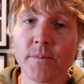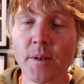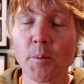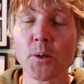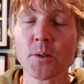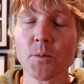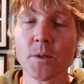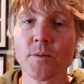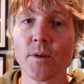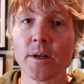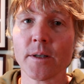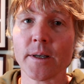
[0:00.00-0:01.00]
The person was
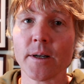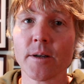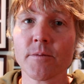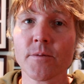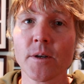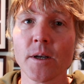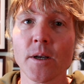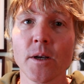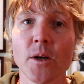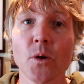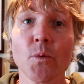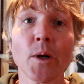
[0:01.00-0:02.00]
friendly enough.
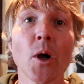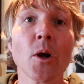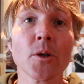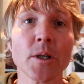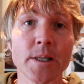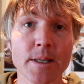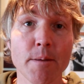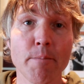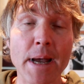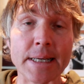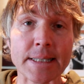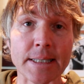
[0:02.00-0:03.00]
Regardless, the
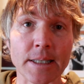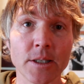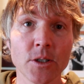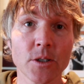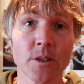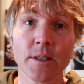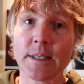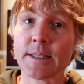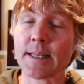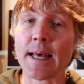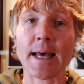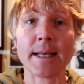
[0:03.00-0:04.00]
message
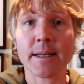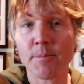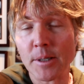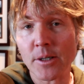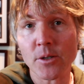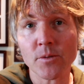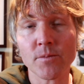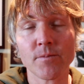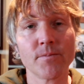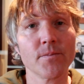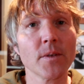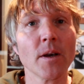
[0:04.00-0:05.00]
is that, I mean, you've
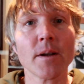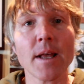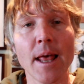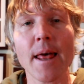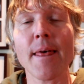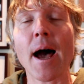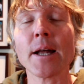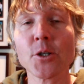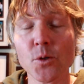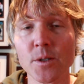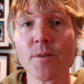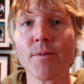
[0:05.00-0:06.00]
got
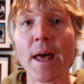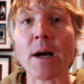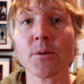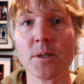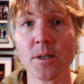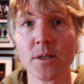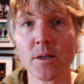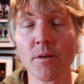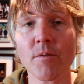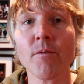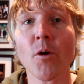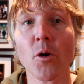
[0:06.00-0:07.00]
hundreds of thousands
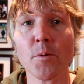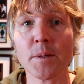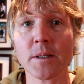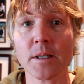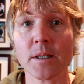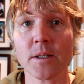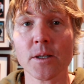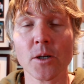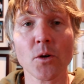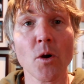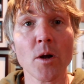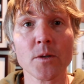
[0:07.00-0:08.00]
of pharmacies
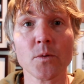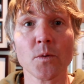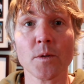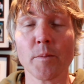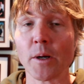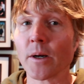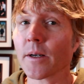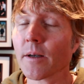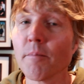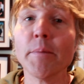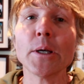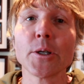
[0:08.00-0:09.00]
across North America,
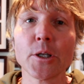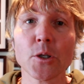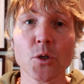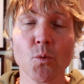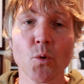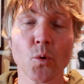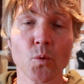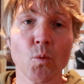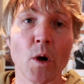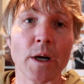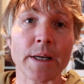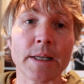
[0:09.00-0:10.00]
millions
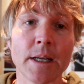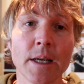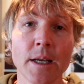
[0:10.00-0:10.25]
worldwide.